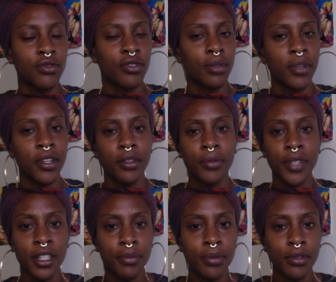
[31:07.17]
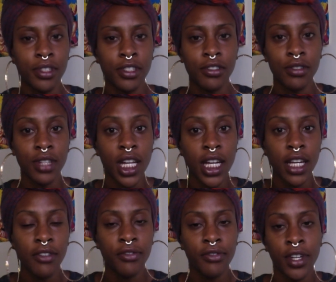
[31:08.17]
from other people in your
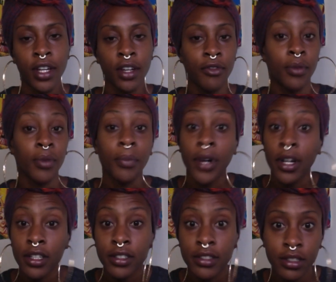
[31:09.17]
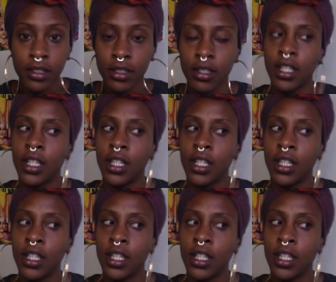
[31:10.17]
life, from a partner,